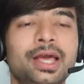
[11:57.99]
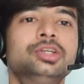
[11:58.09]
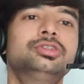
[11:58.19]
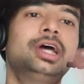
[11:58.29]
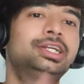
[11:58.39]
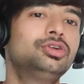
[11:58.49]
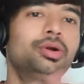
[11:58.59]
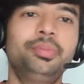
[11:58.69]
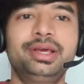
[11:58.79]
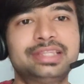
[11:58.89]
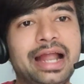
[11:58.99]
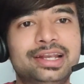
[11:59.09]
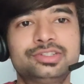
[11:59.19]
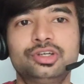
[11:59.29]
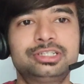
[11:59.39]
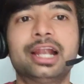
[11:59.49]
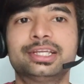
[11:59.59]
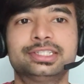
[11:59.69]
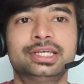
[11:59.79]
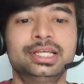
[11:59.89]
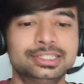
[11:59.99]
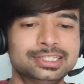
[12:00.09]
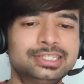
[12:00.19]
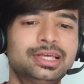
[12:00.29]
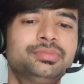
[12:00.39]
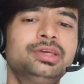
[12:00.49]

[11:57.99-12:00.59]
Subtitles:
So that don't make that as your strategy. This is something